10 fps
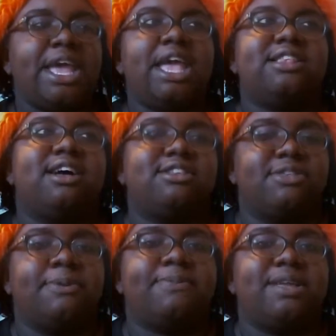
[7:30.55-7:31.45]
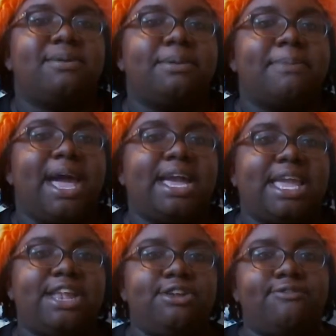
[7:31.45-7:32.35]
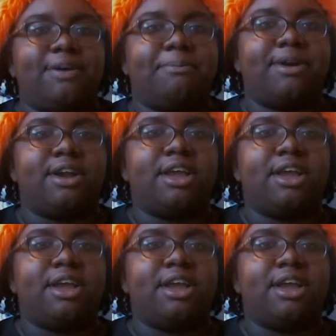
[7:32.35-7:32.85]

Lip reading: is also supposed to be coming back in November.